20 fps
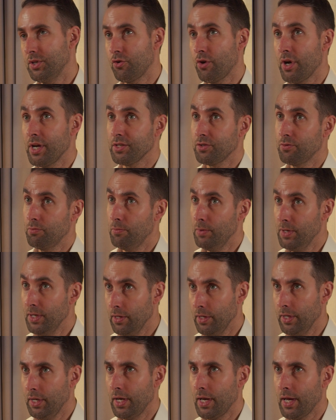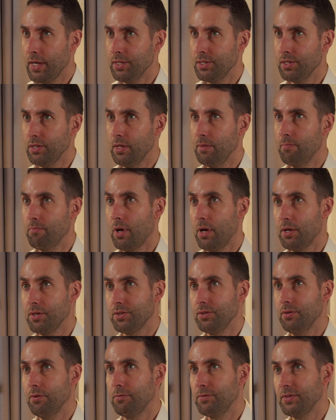tracks really nicely
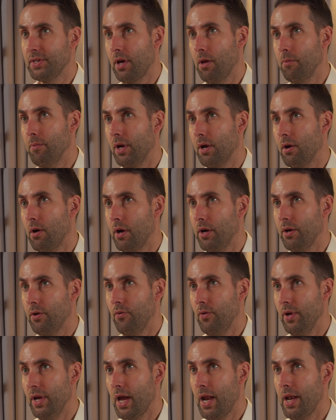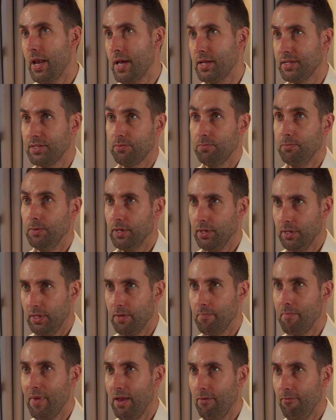past your ophthalmic artery, and that's really
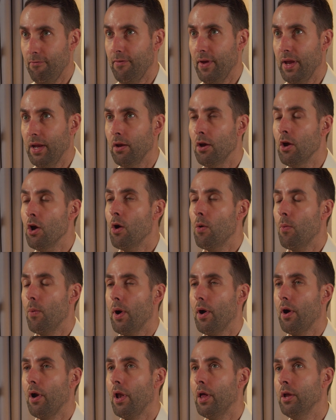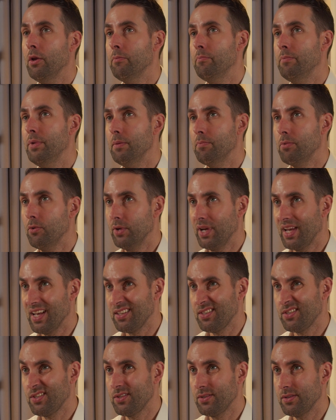the main thing where a lot of people
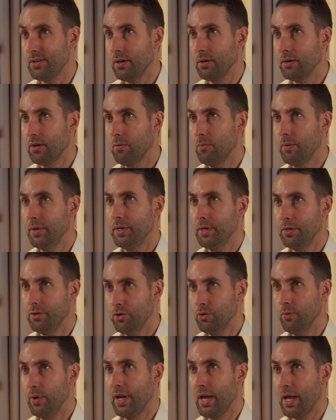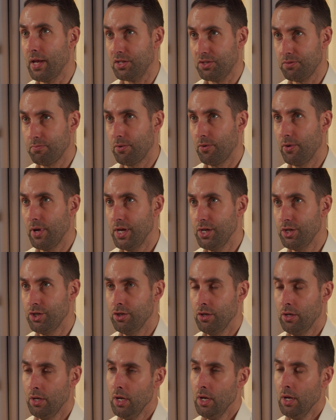get stuck when they're doing
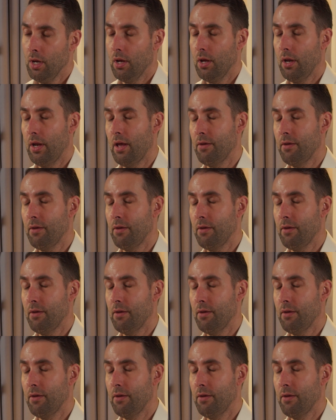aspiration and